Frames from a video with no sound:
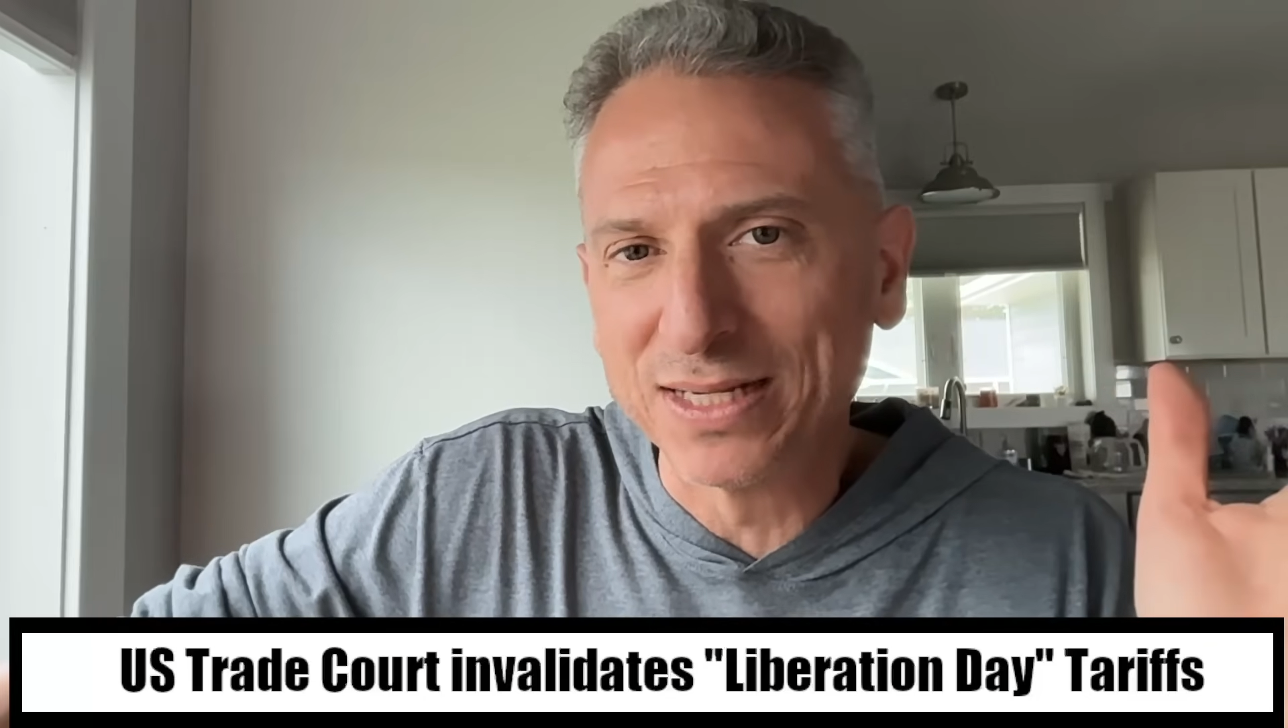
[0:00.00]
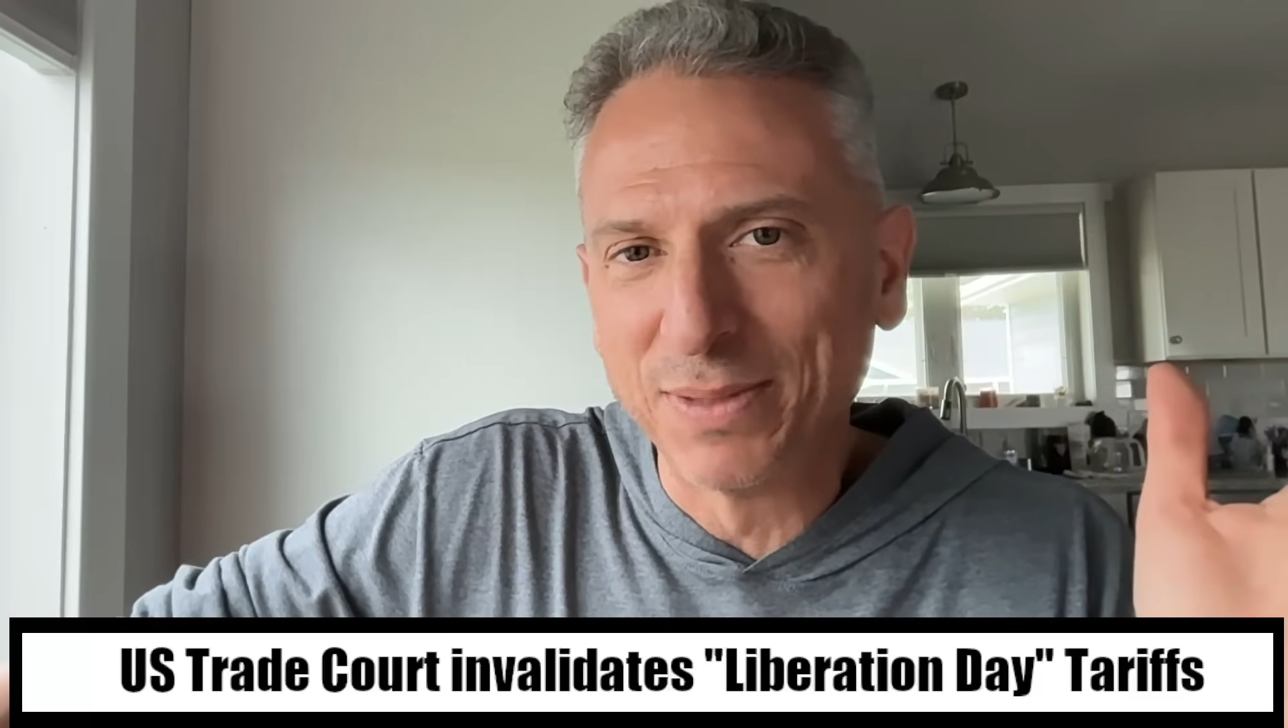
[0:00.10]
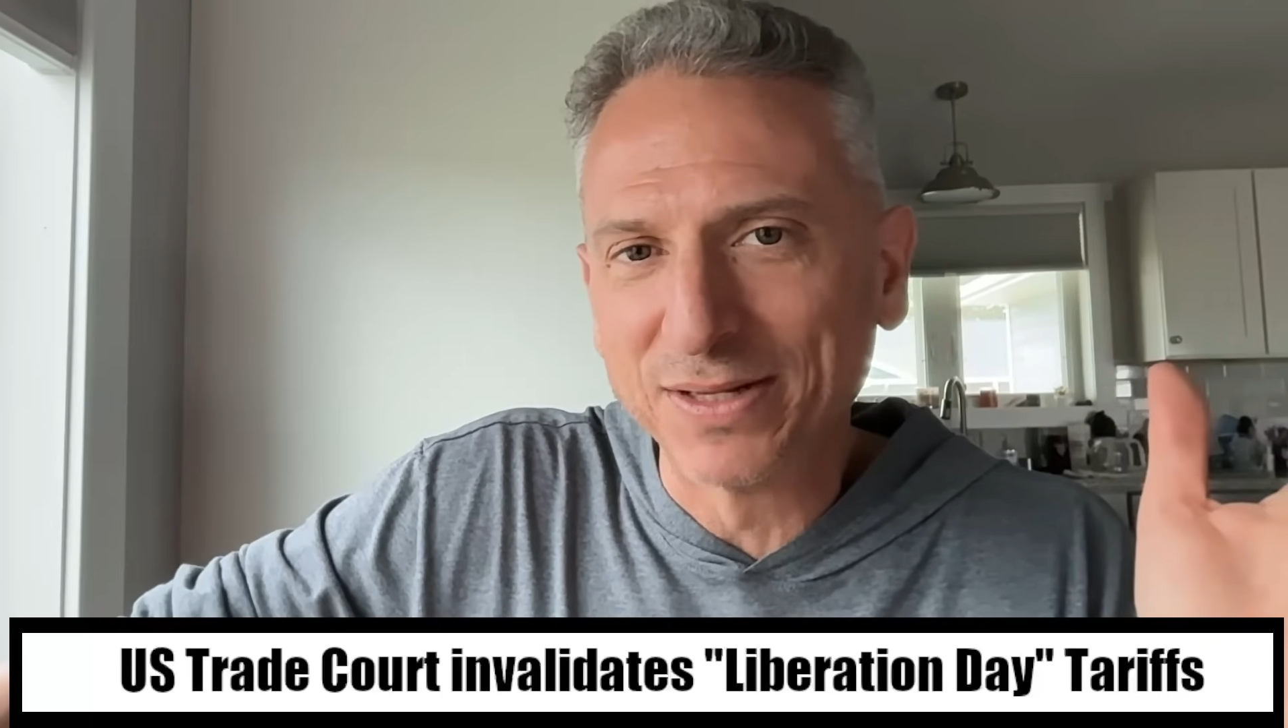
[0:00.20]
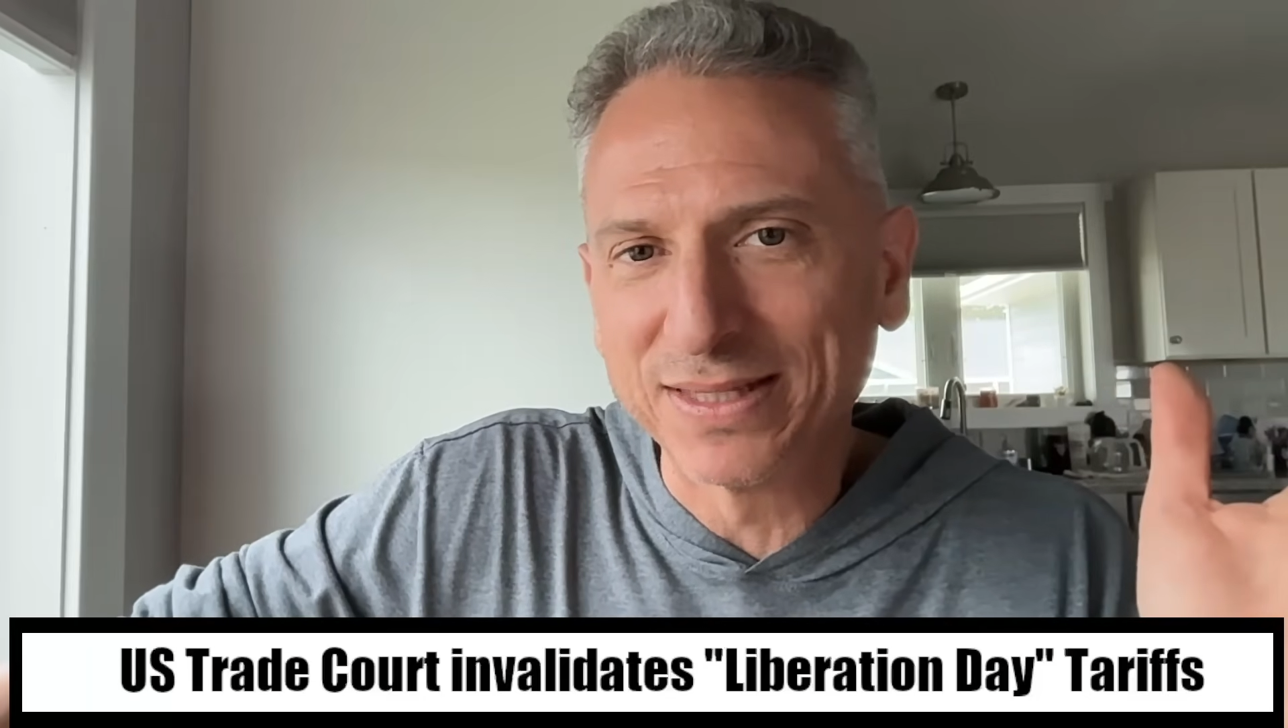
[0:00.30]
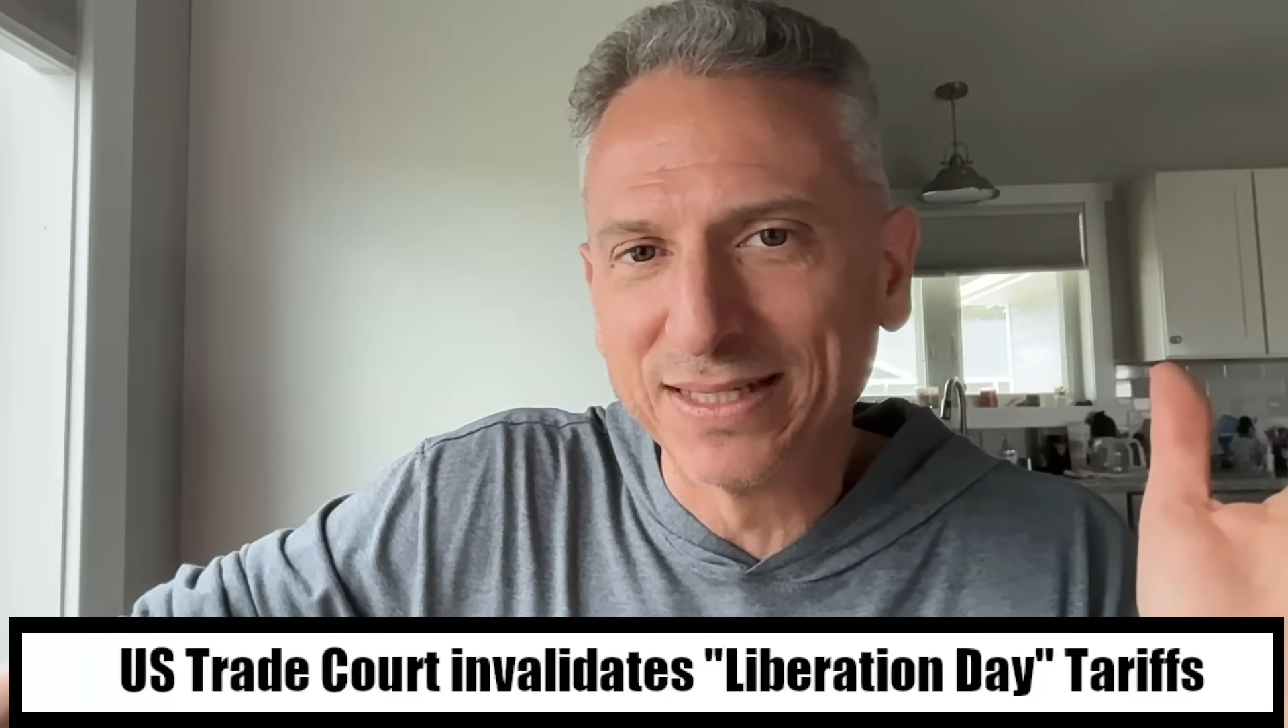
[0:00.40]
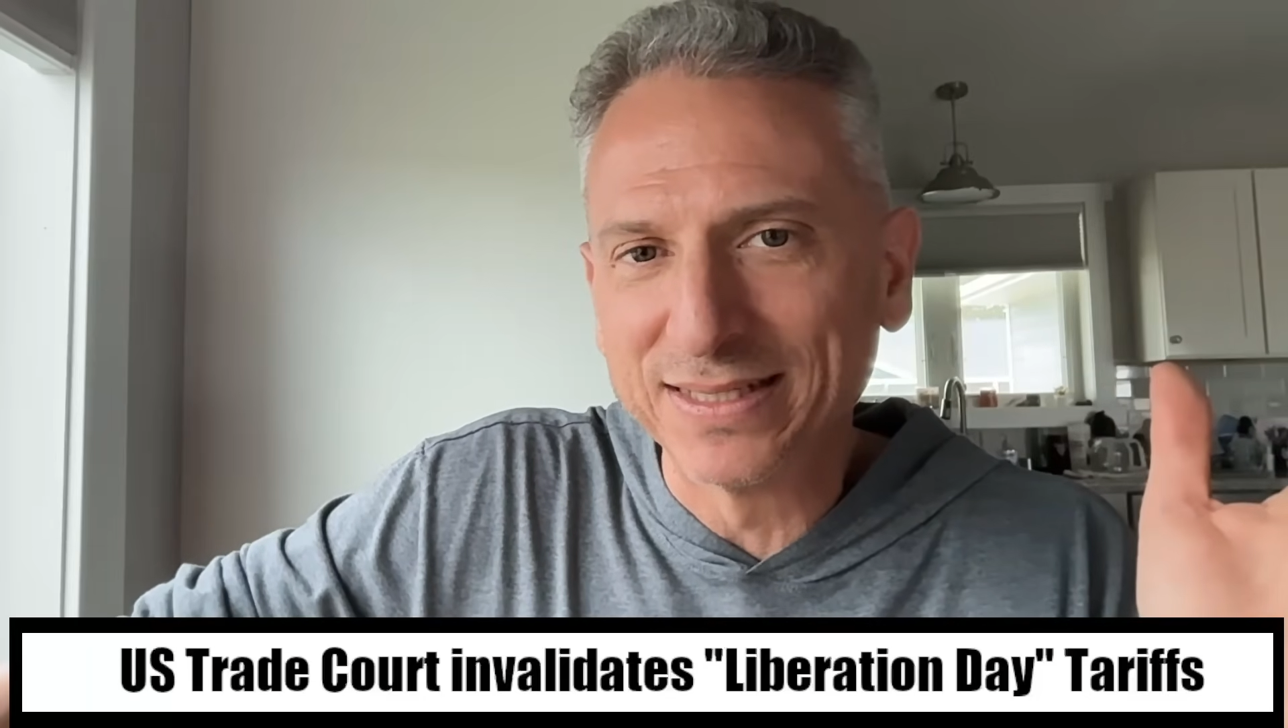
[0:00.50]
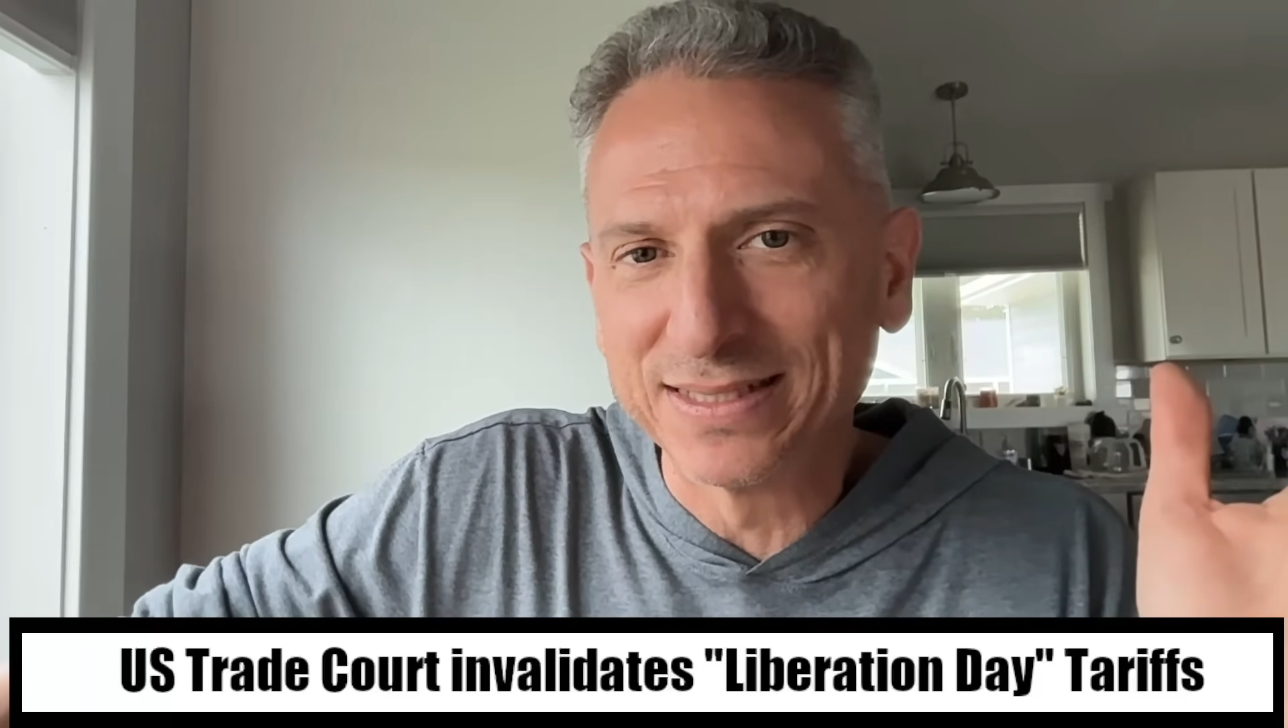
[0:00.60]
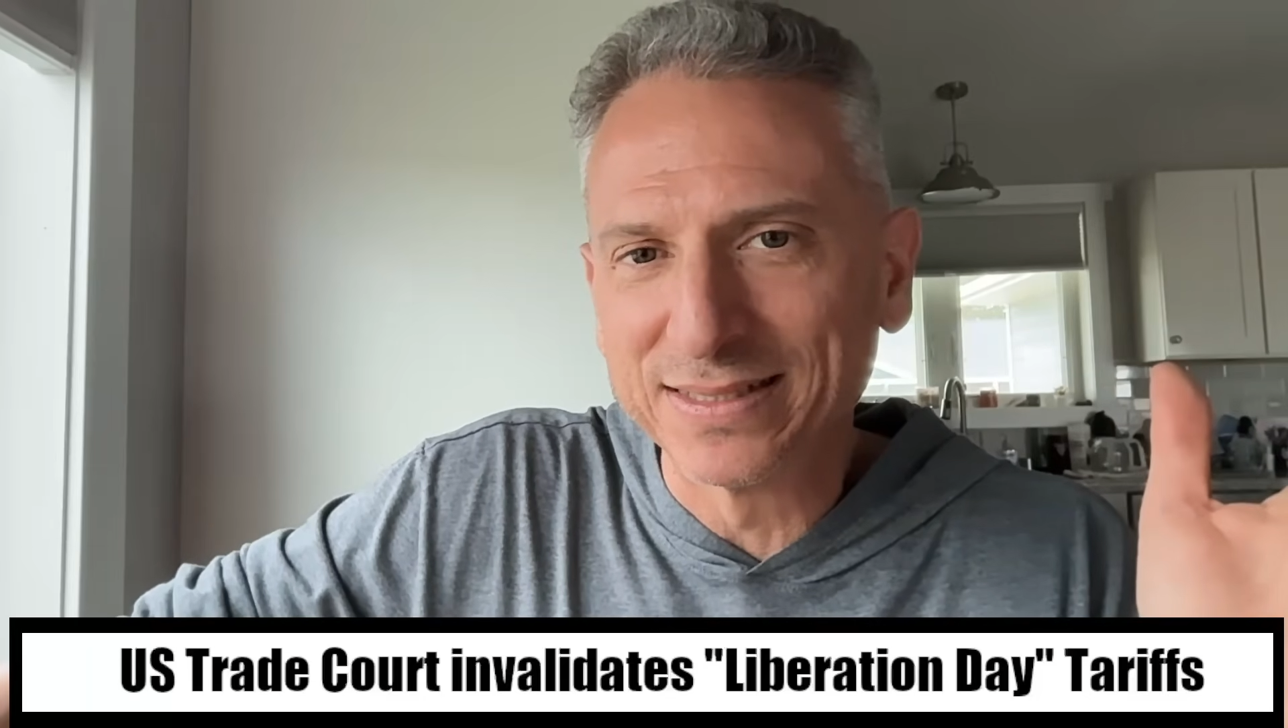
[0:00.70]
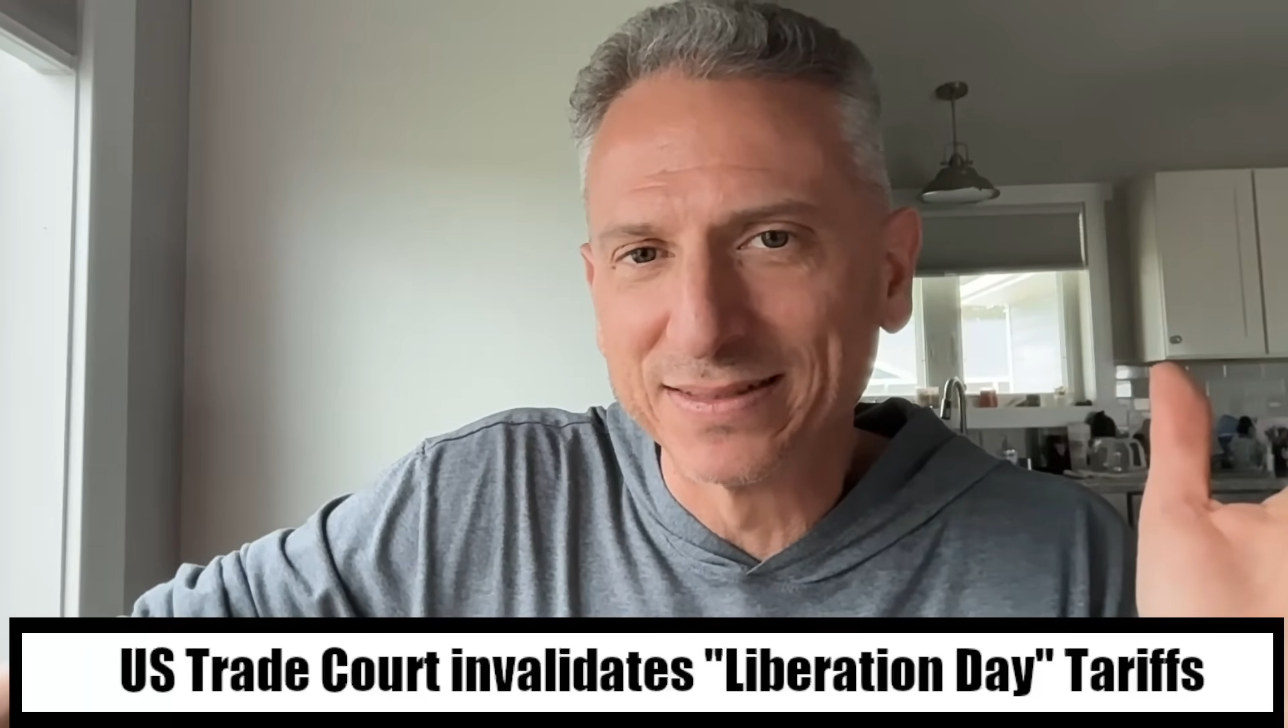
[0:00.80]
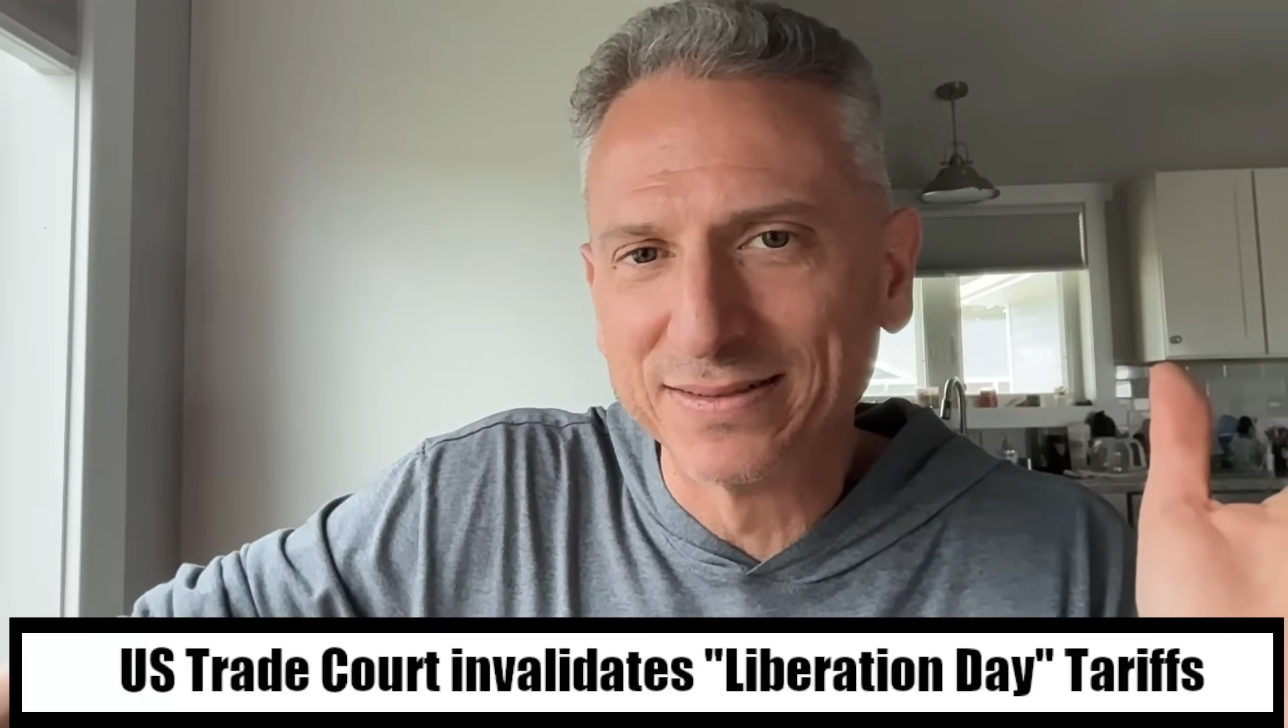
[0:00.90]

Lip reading: about this?